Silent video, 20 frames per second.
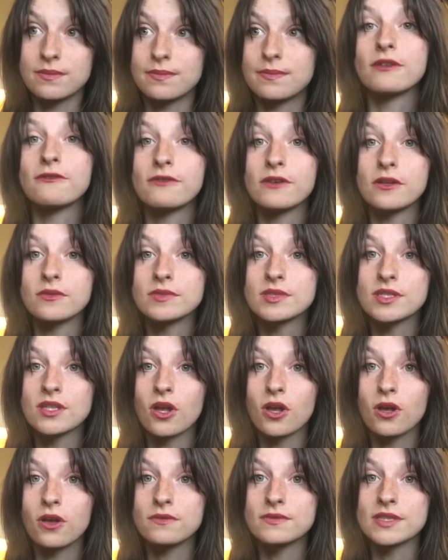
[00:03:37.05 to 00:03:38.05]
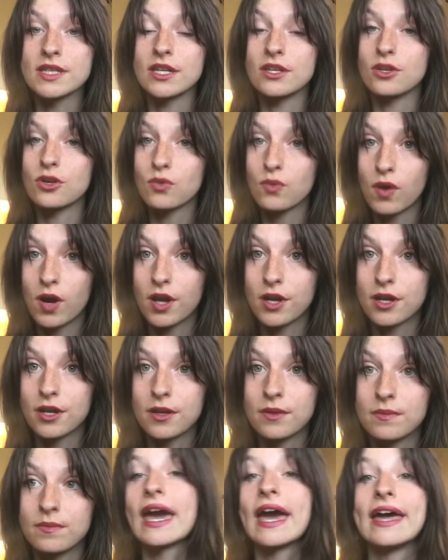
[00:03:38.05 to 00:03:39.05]
The film dissolves in your
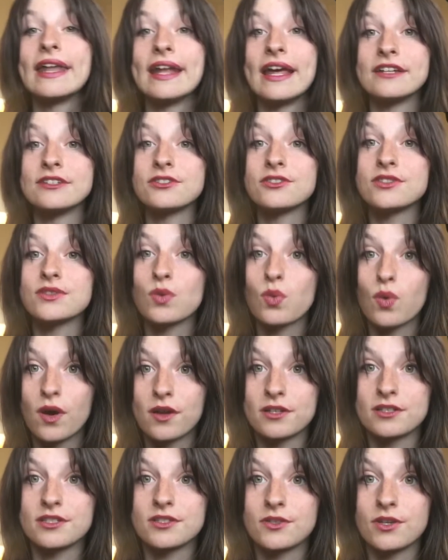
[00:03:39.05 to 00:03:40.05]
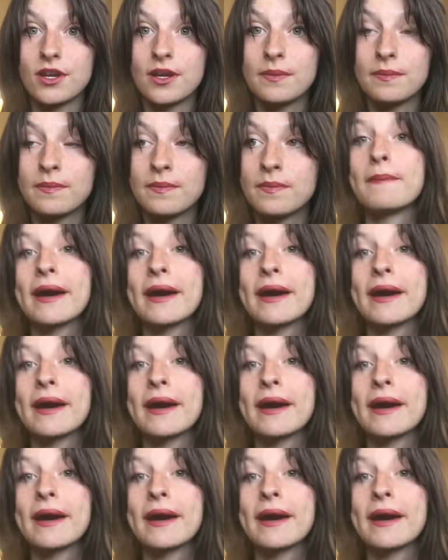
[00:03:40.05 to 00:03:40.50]
water and enters the water stream.